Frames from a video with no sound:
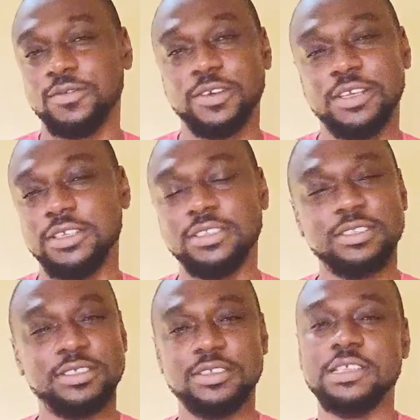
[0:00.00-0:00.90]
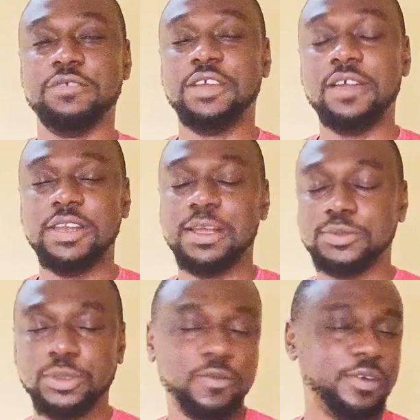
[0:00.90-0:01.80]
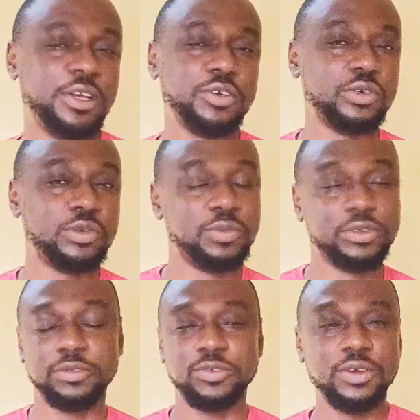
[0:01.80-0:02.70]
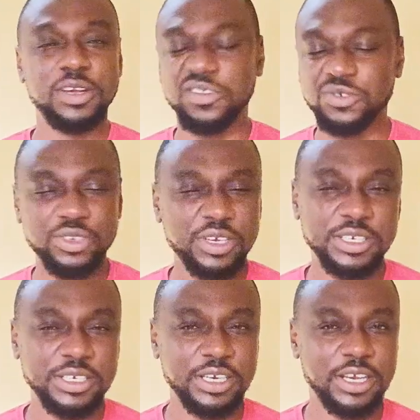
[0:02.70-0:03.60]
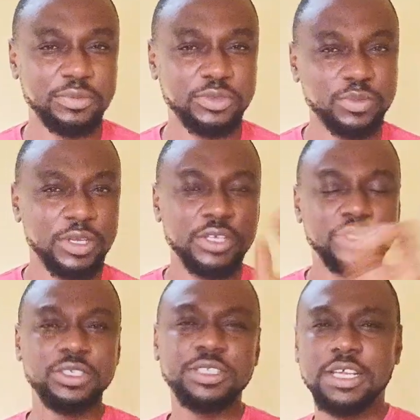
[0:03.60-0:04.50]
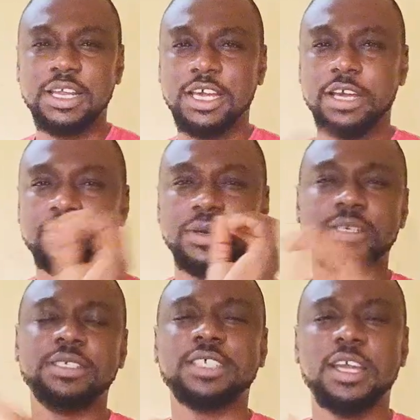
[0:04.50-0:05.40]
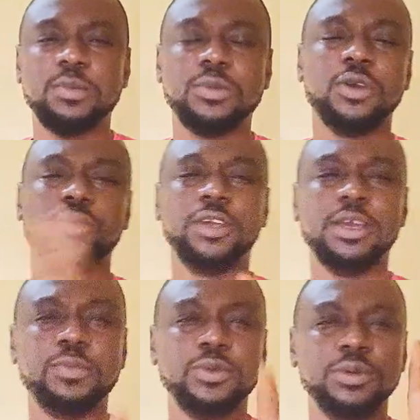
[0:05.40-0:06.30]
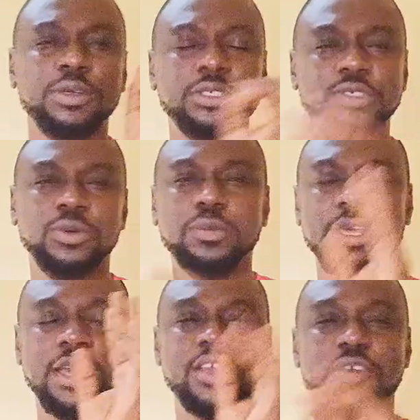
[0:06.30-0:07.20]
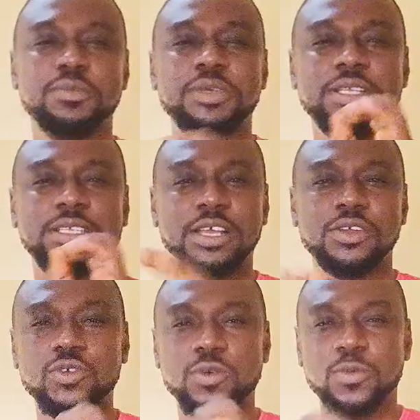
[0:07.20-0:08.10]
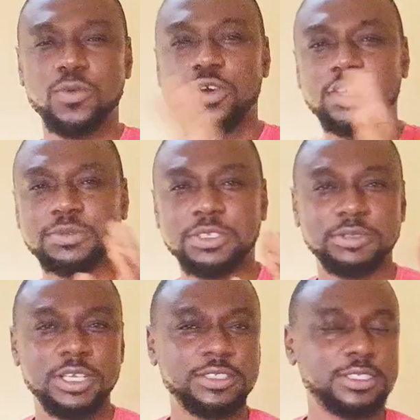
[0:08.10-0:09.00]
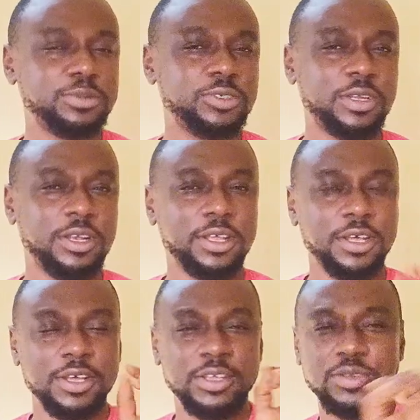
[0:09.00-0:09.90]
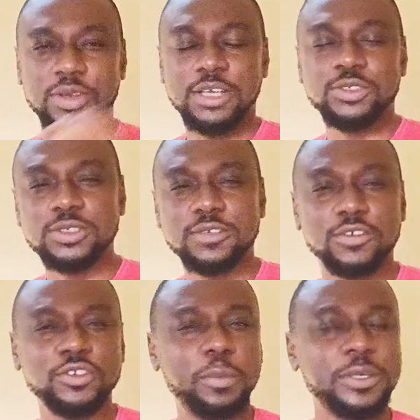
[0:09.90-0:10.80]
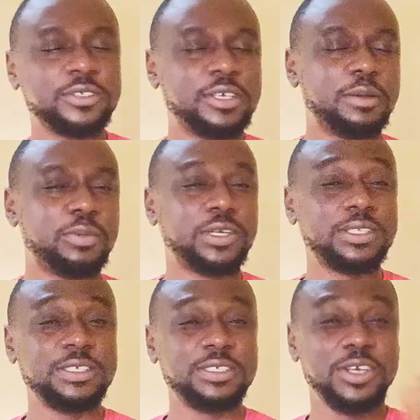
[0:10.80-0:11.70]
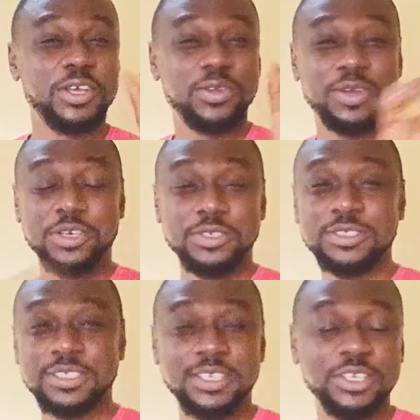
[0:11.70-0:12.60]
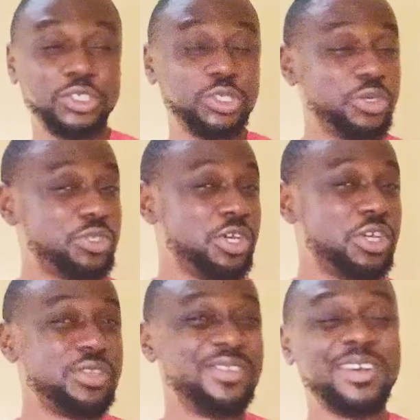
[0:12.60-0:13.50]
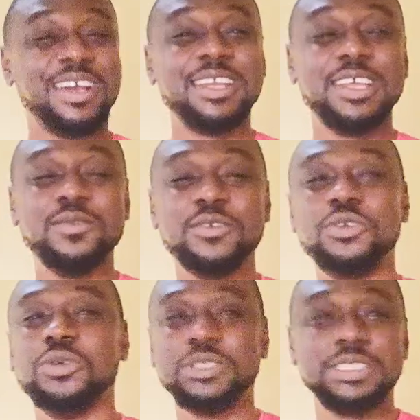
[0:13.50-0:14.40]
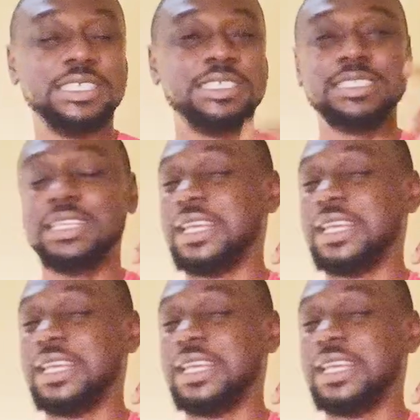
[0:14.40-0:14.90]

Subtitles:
Right? It's not, if you have a laptop, fine and good. But if you don't have, you don't really need a laptop. You just need an app, and this app will help you to make your beat and your loop work exceptionally. You can use it for your personal practice. You can use it in the church. You can even use it